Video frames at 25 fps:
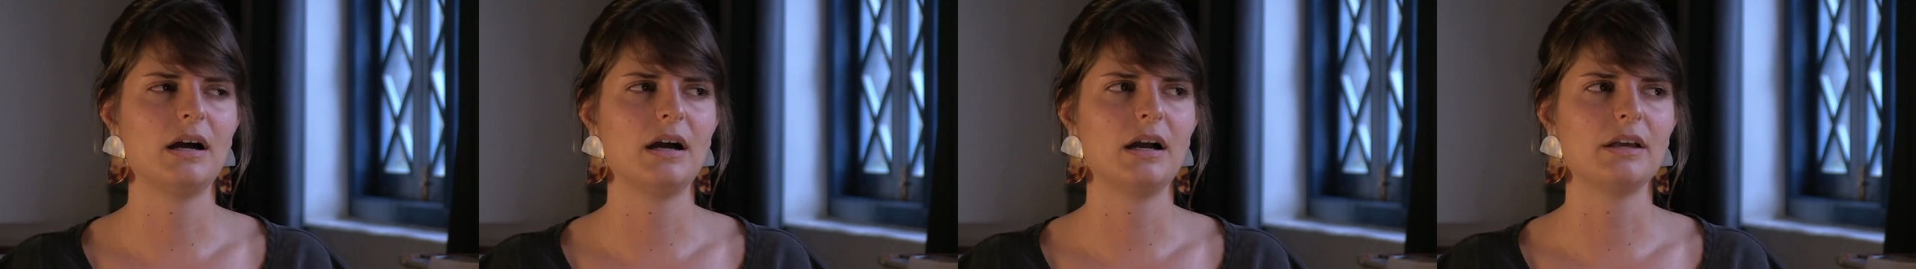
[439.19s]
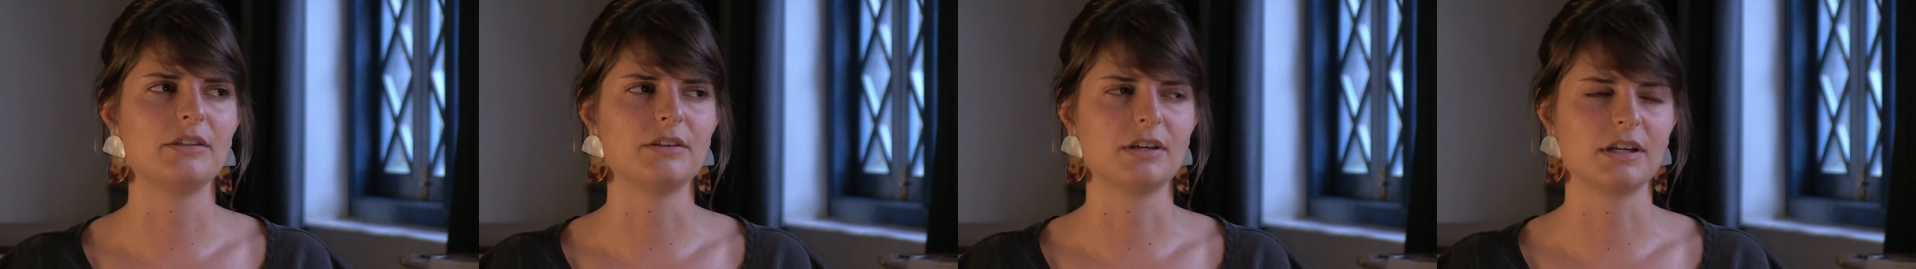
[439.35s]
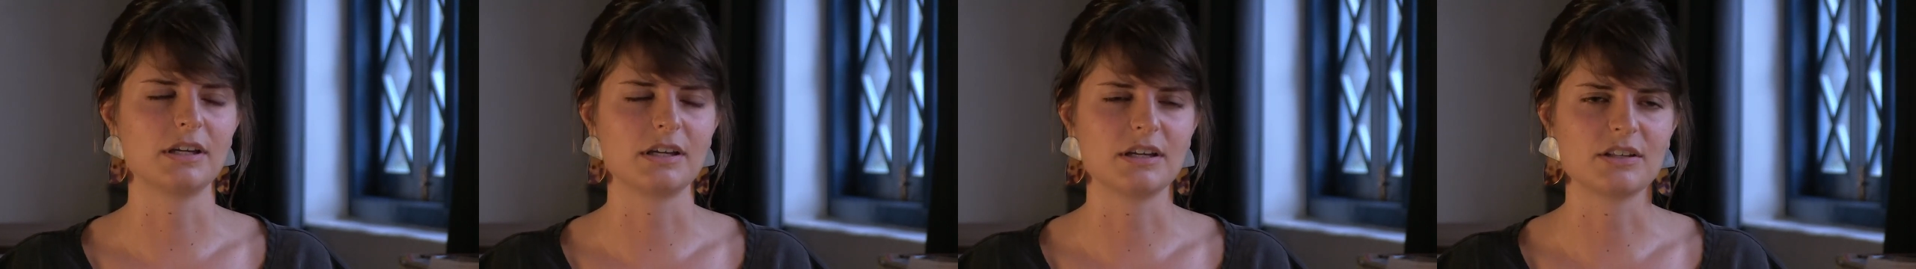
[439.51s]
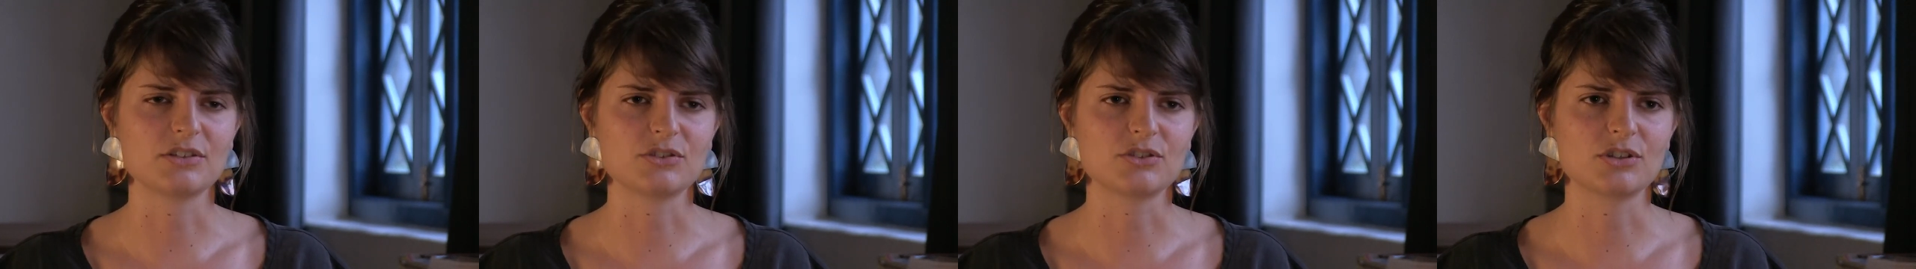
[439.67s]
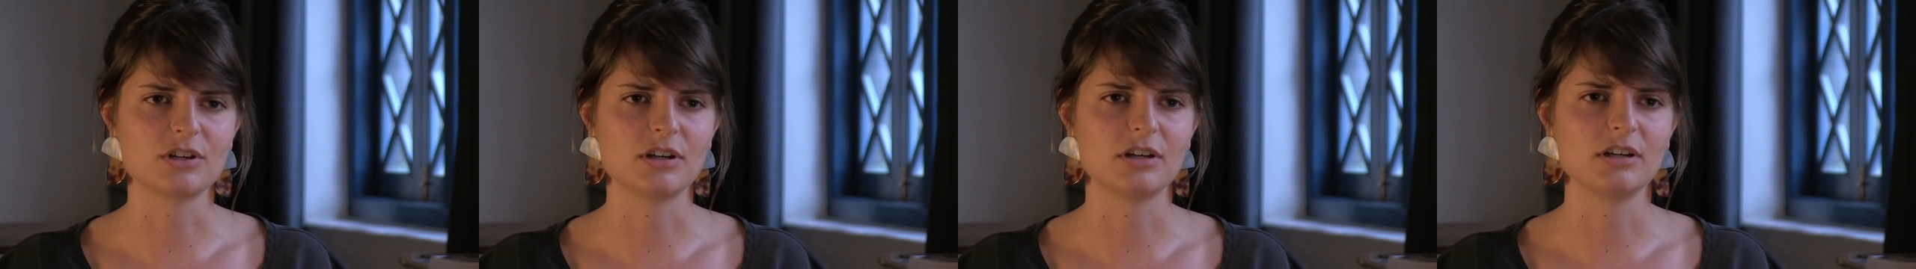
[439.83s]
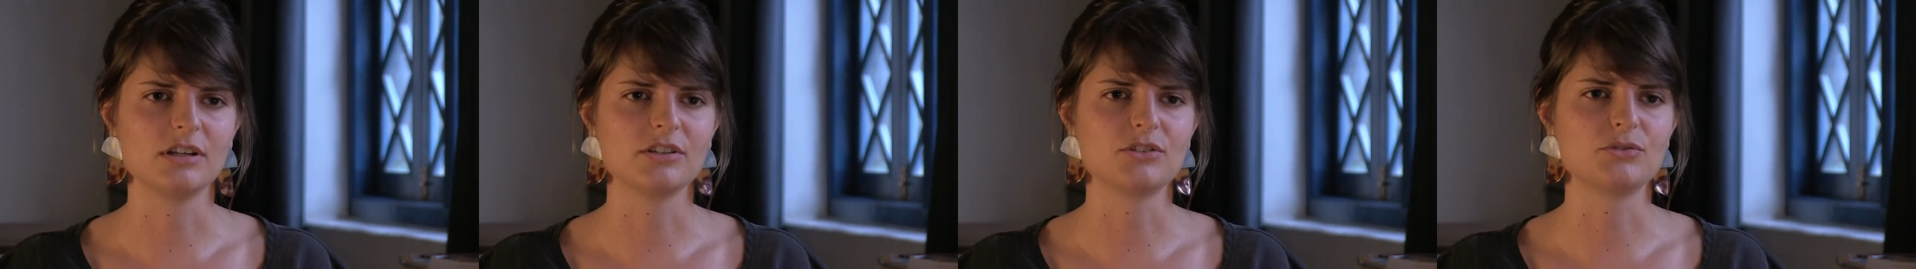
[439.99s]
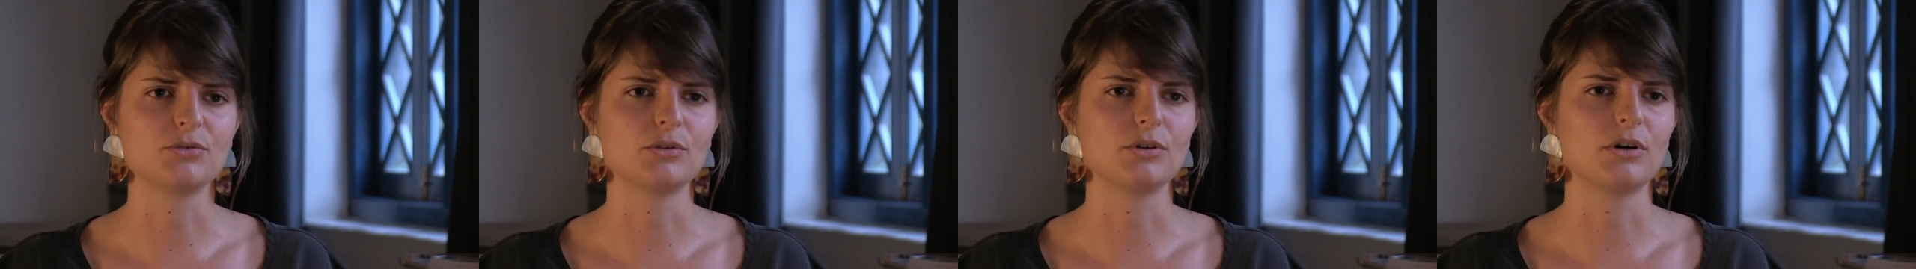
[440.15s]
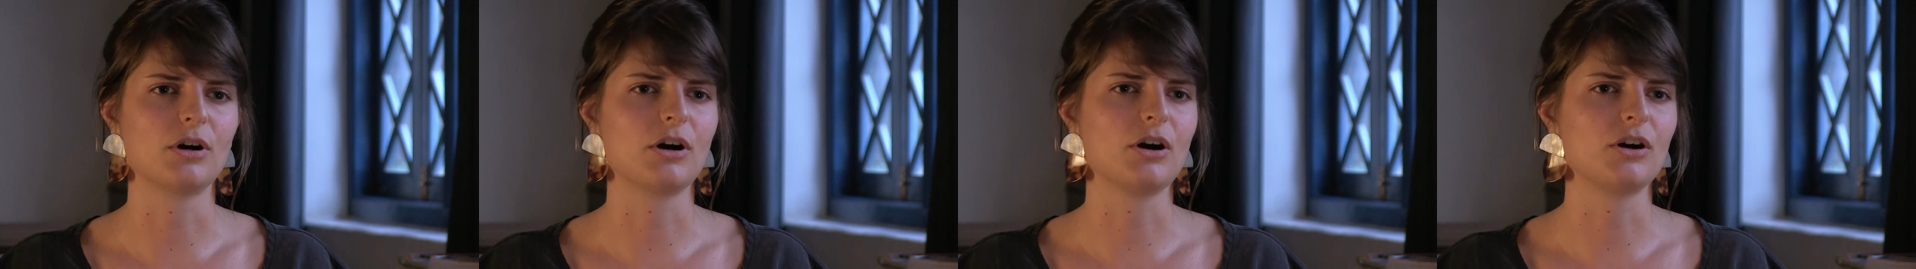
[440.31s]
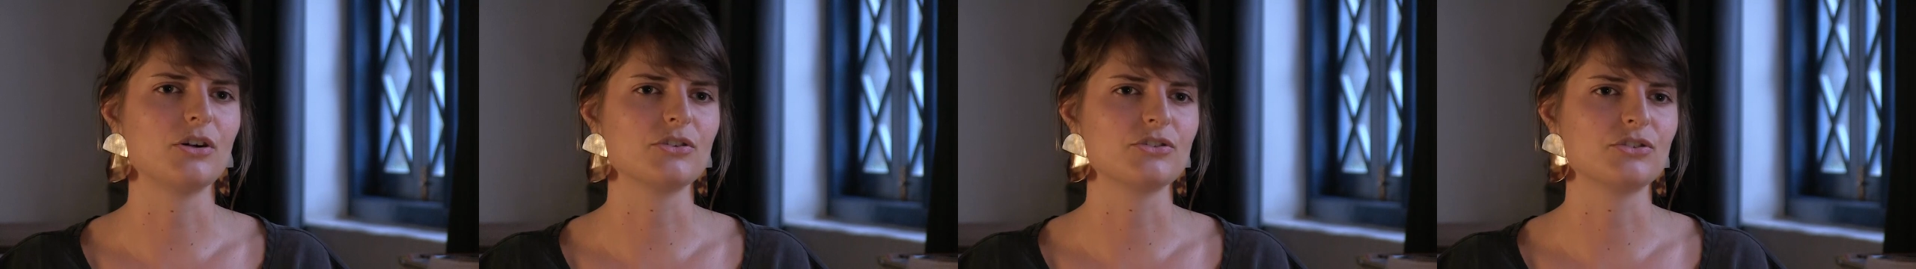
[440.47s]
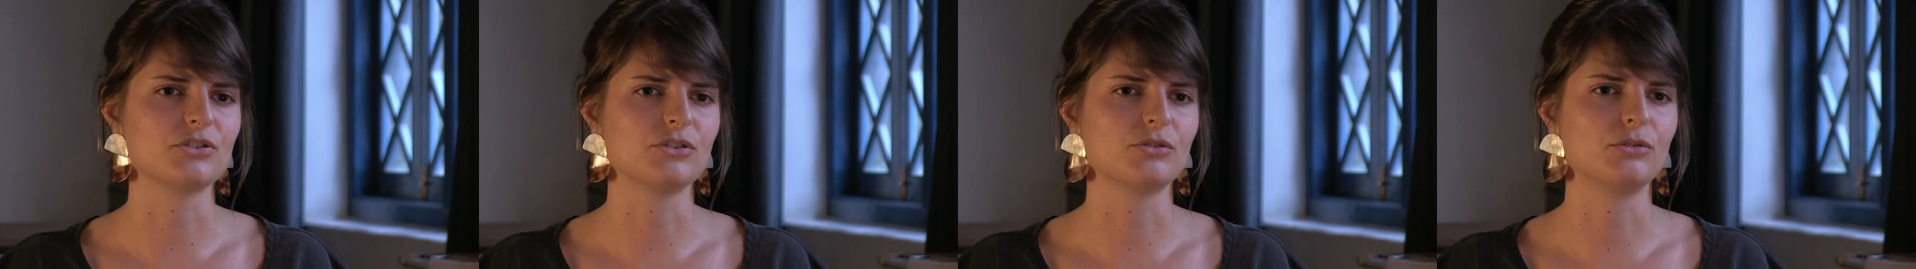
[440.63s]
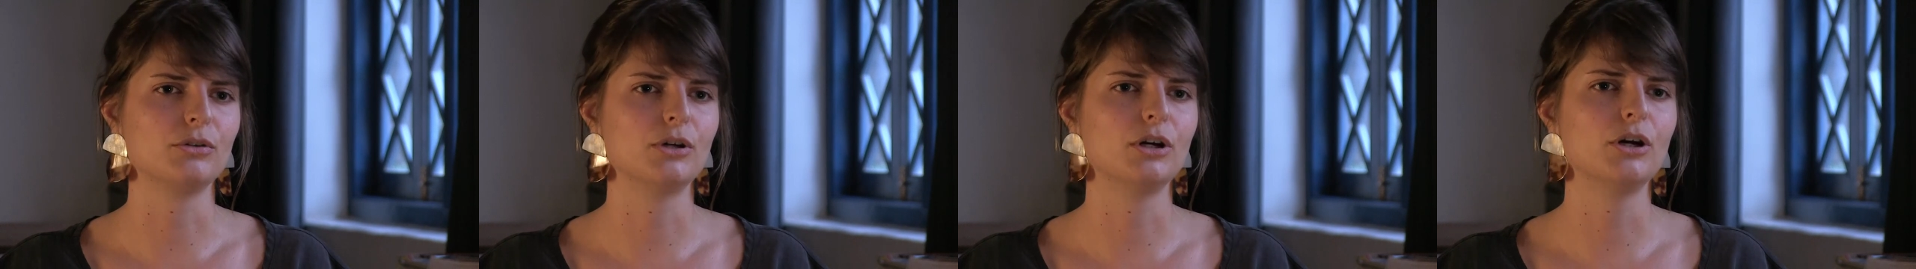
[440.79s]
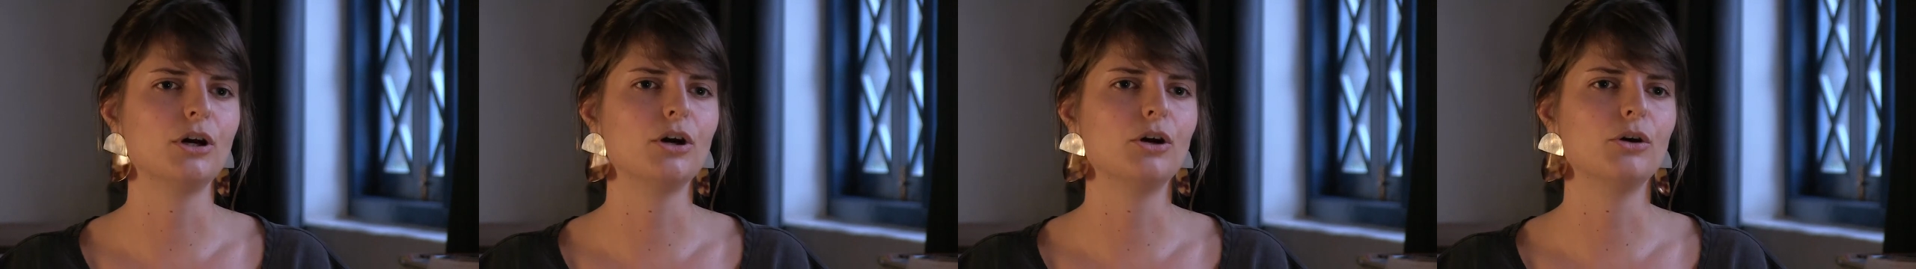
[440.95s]
I think as journalists we
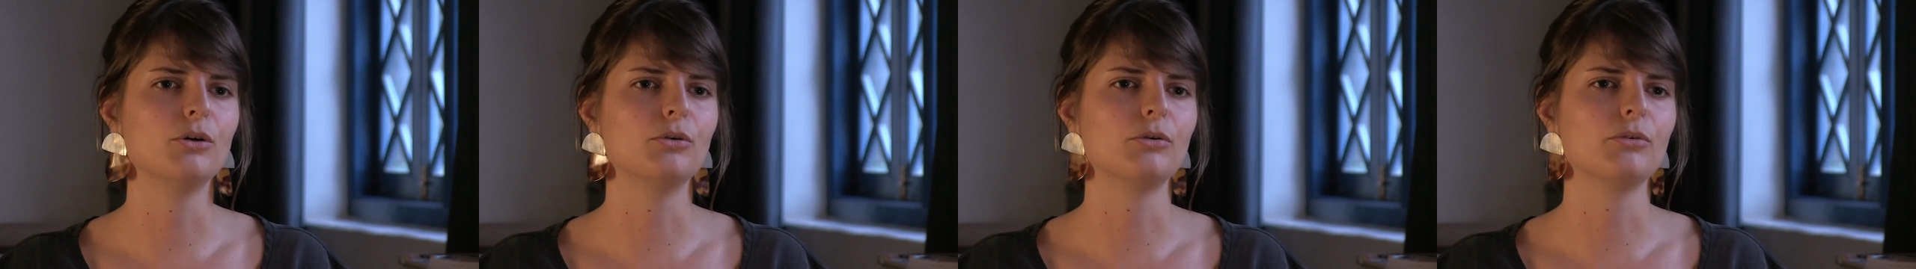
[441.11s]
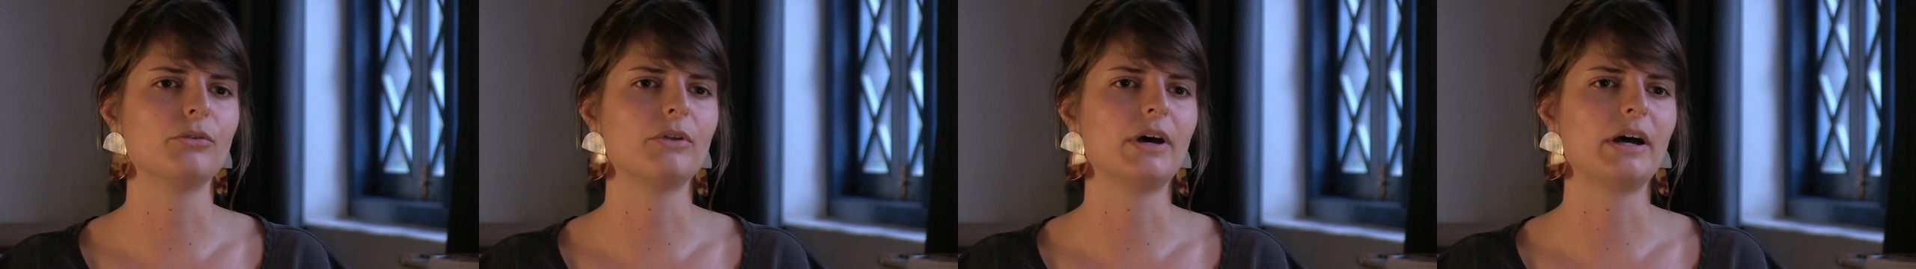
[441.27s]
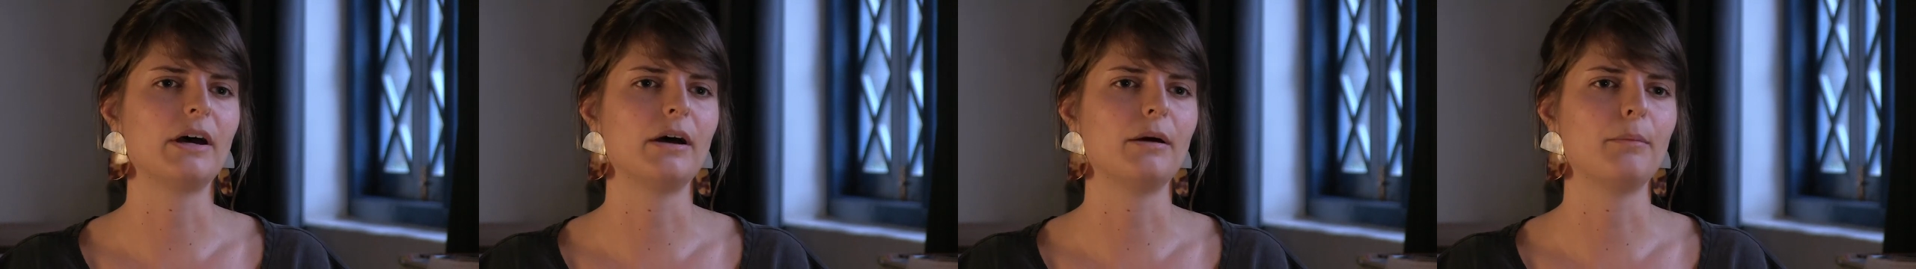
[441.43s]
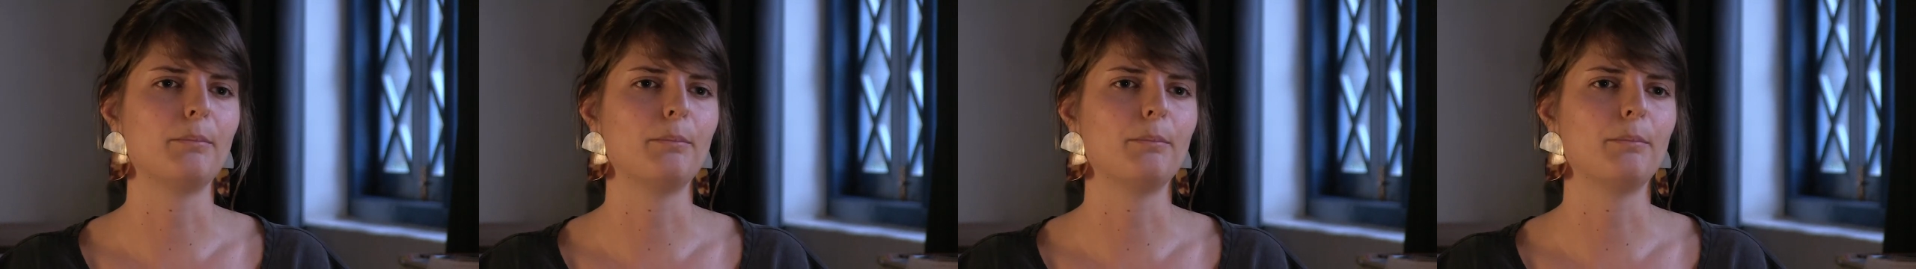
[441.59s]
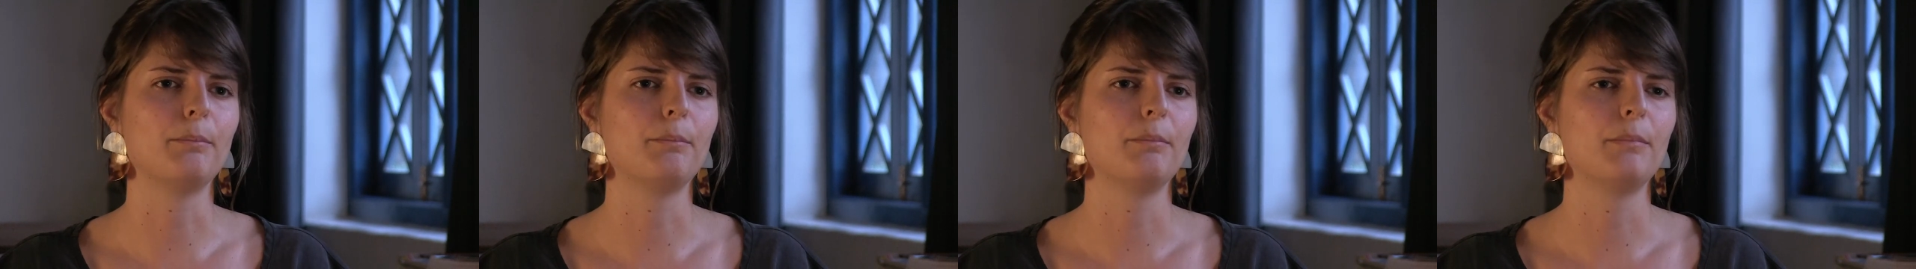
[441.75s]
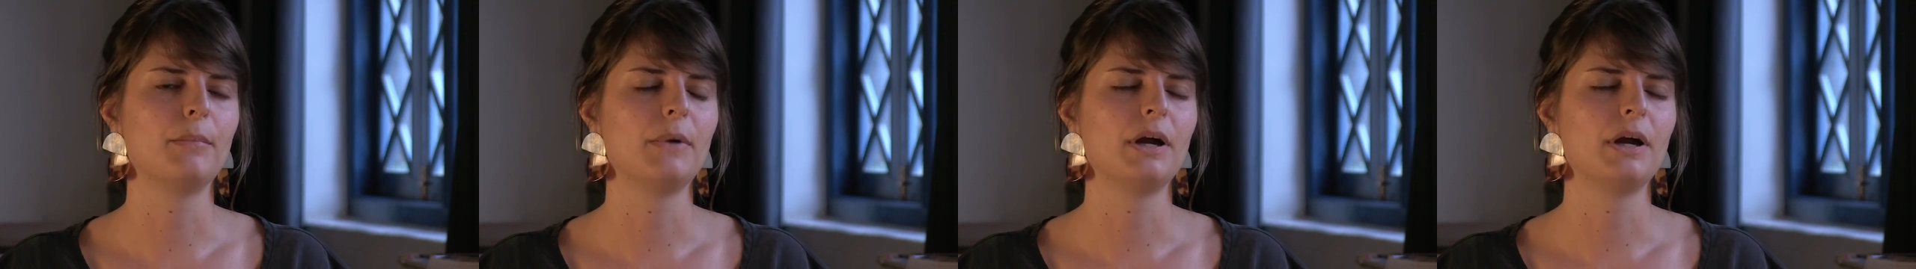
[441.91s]
also owe them